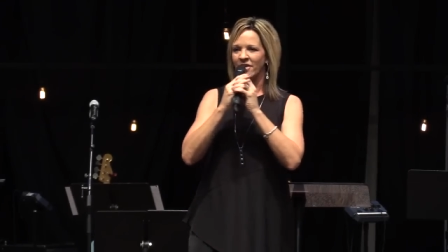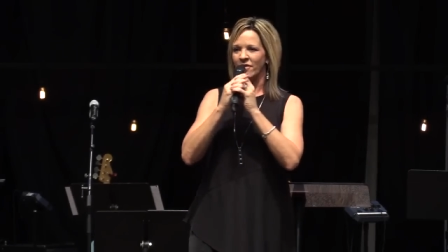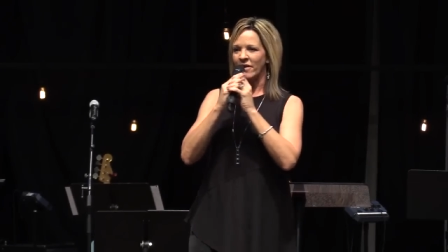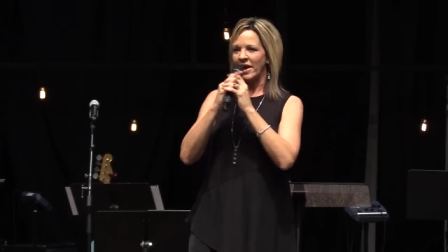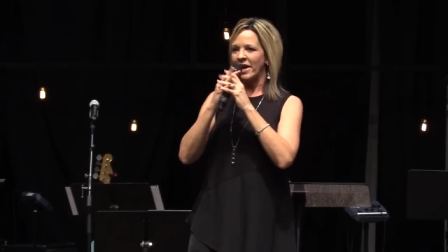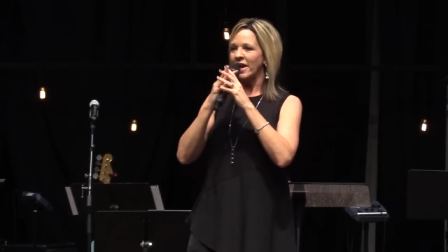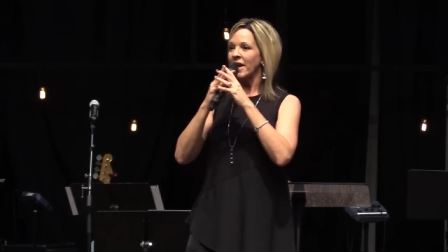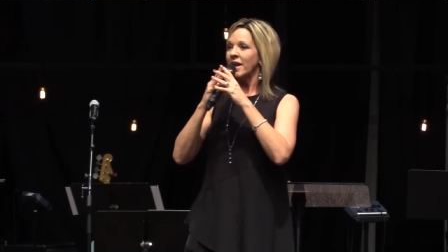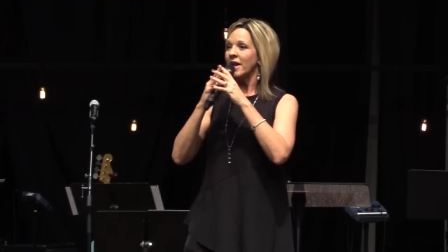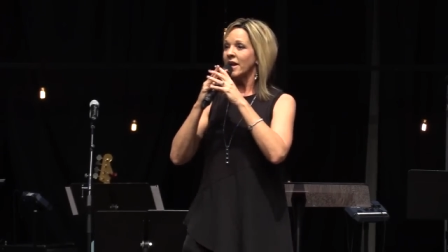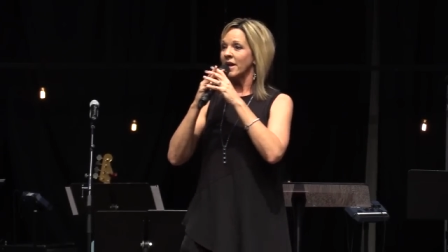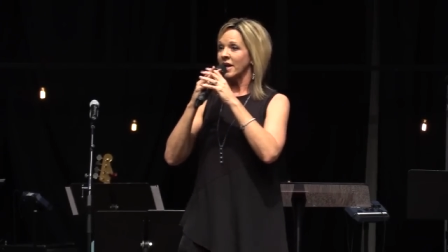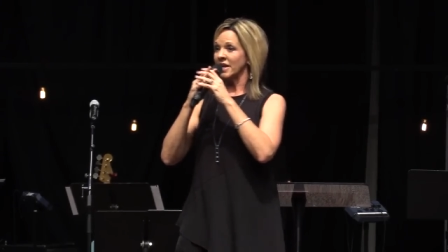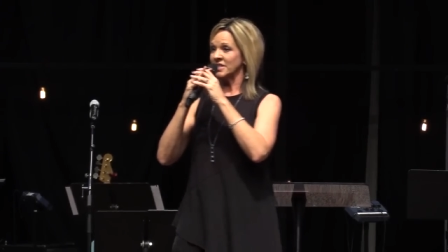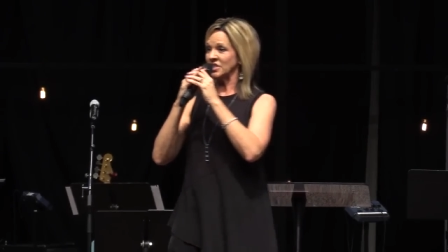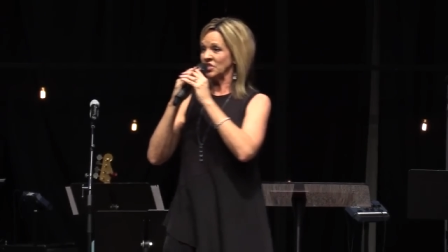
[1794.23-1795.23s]
right?
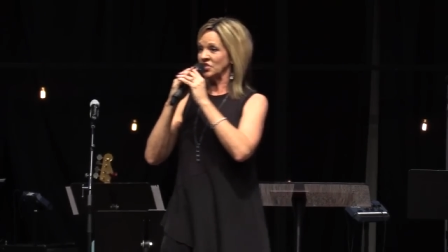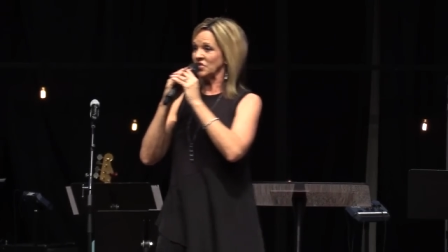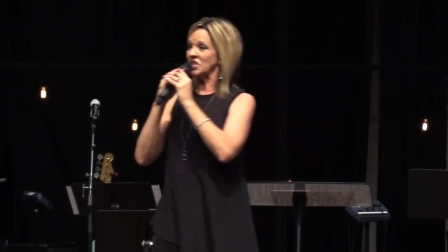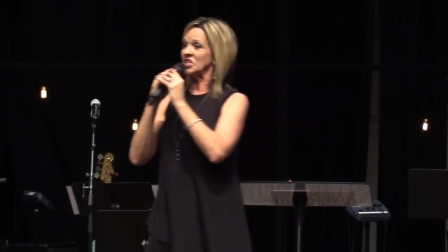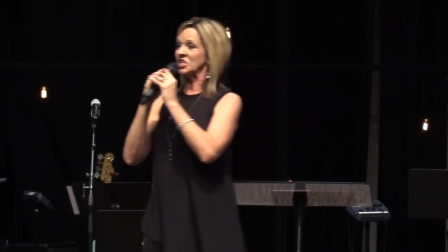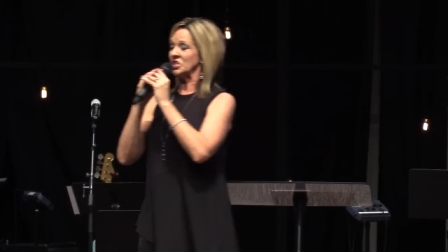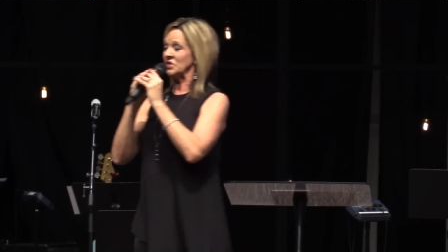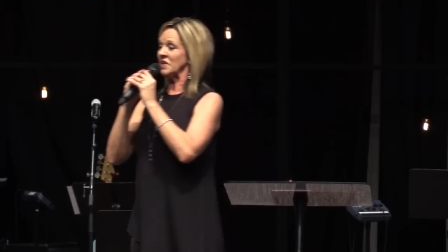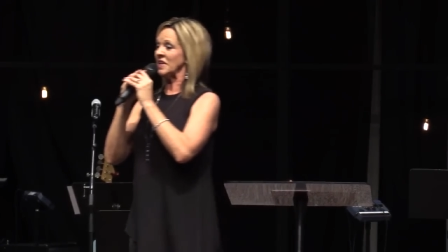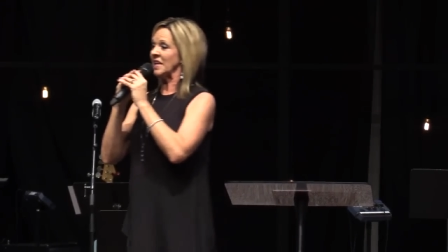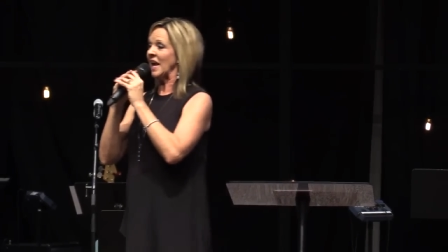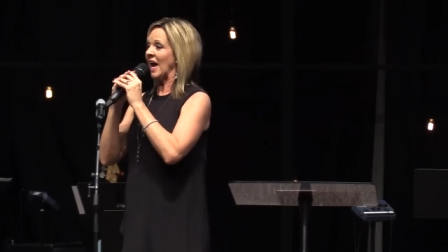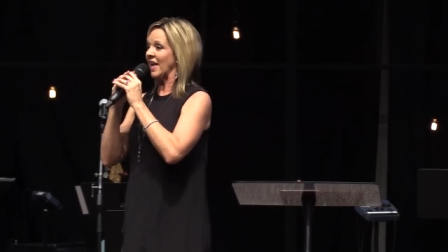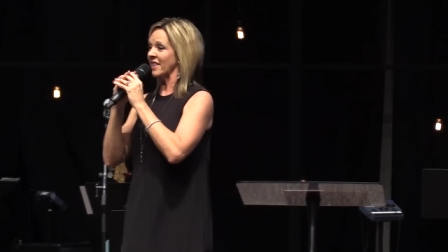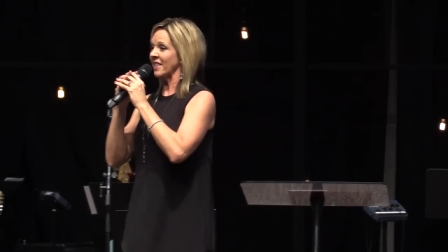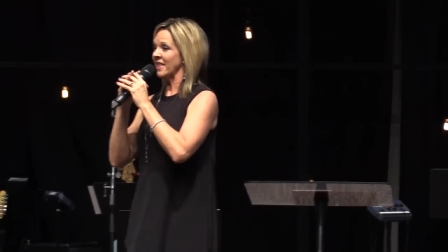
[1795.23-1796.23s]
Constricts you to
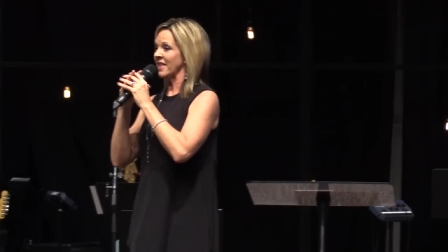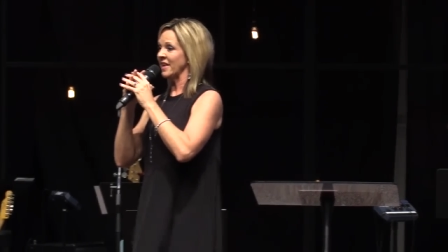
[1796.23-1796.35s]
death.